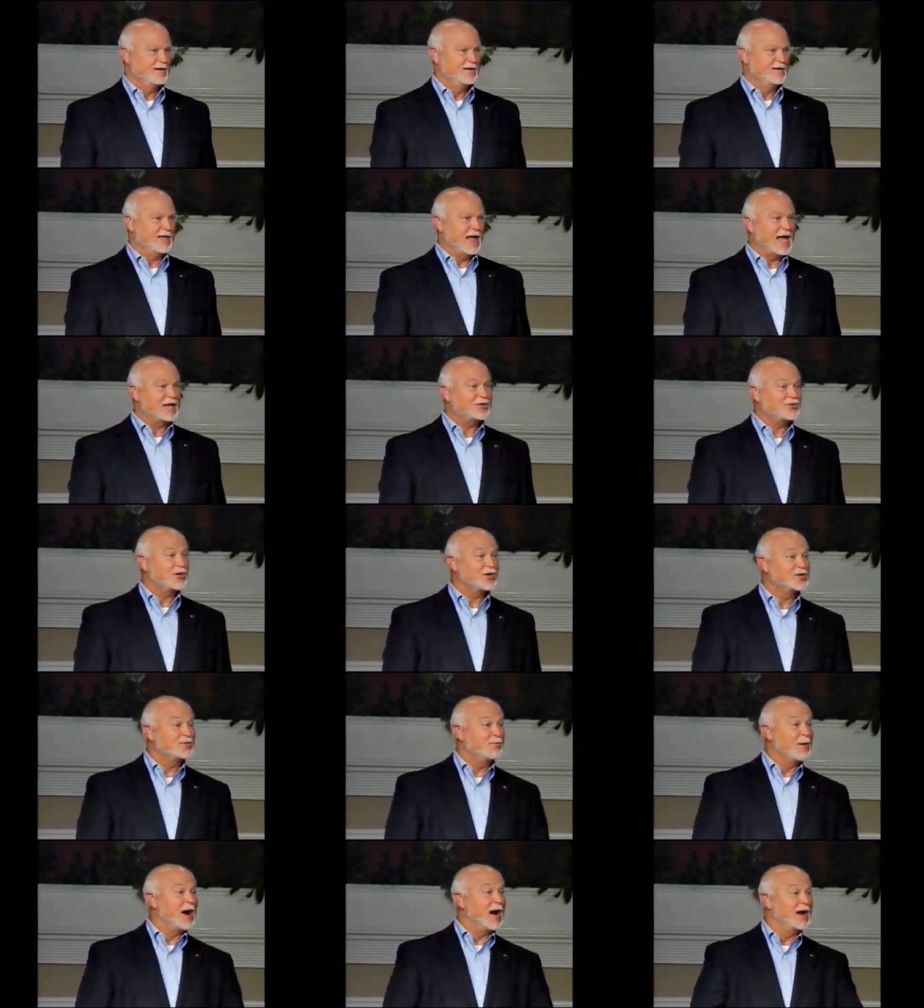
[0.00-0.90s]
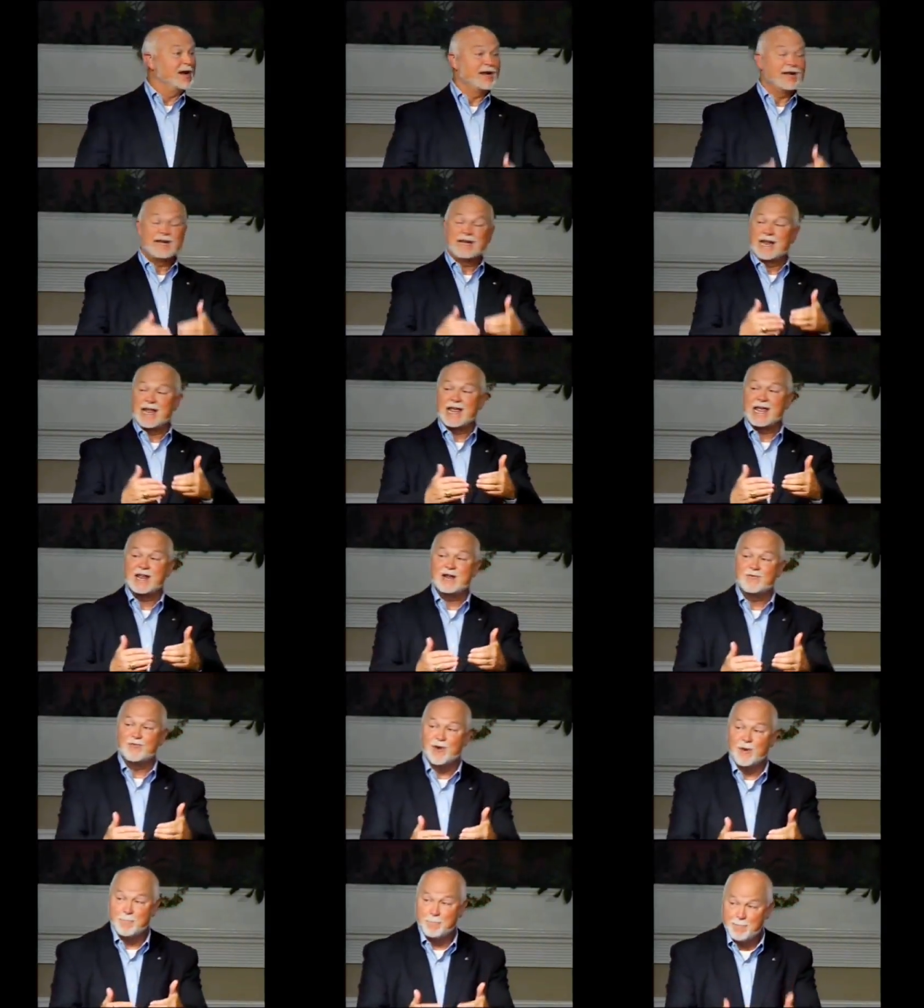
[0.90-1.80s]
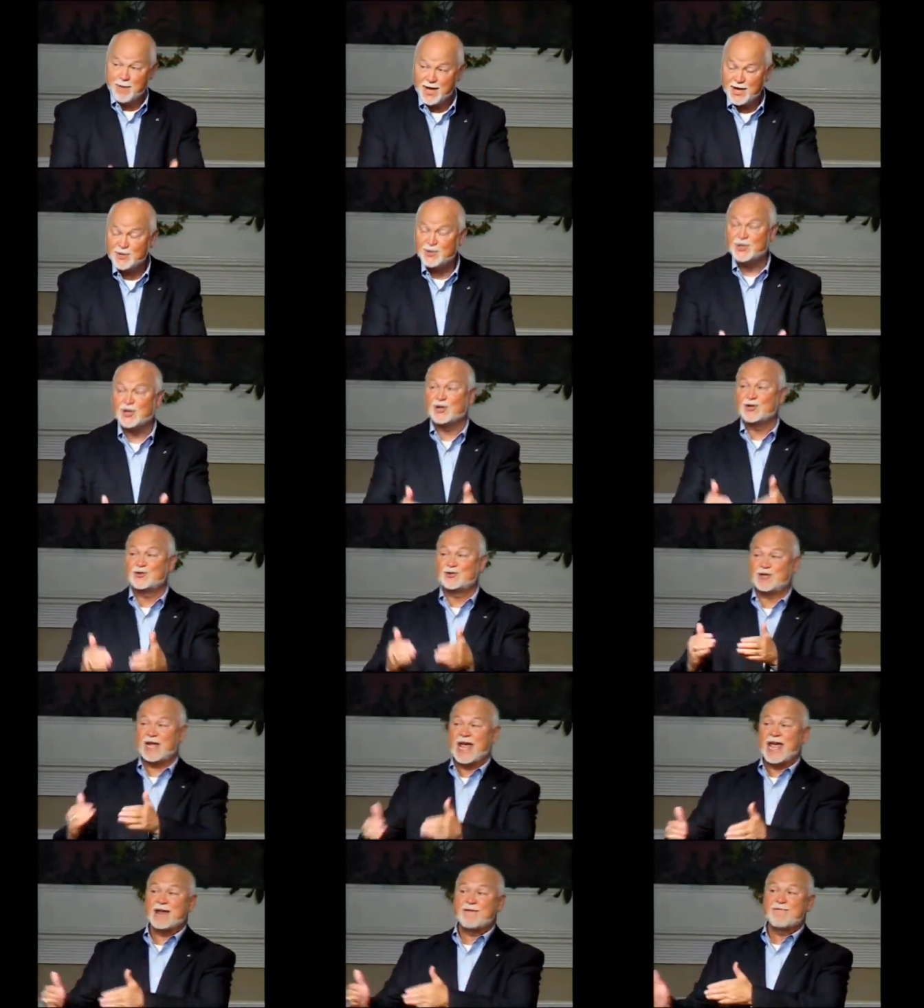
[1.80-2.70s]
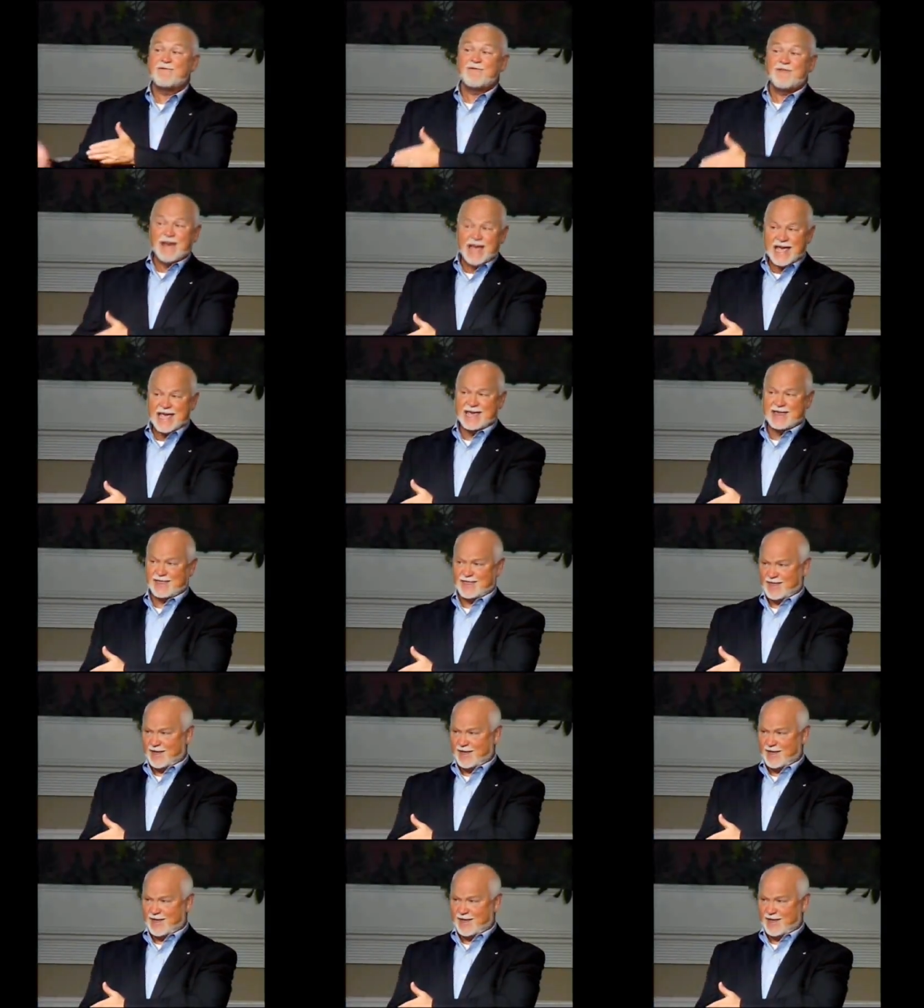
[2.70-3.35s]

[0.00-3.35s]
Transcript: That's responding in repentance and faith.